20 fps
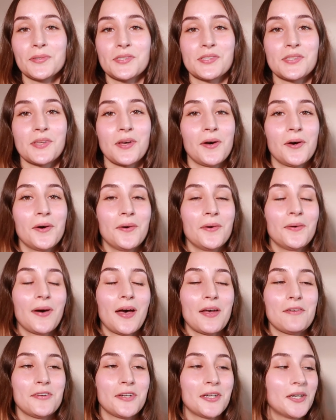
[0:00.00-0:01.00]
so
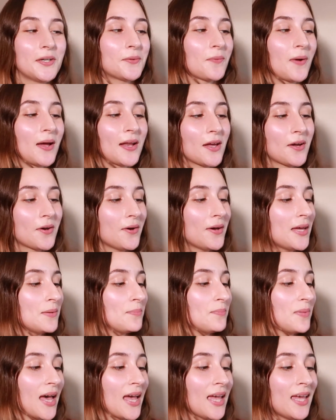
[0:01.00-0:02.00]
I figured why not go ahead and
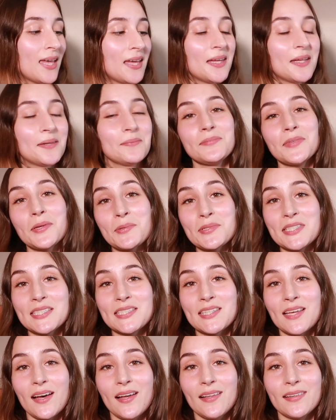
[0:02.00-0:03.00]
buy it. It was
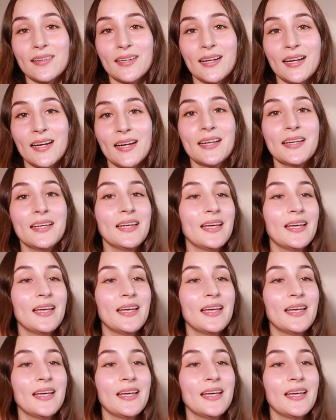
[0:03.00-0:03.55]
$1.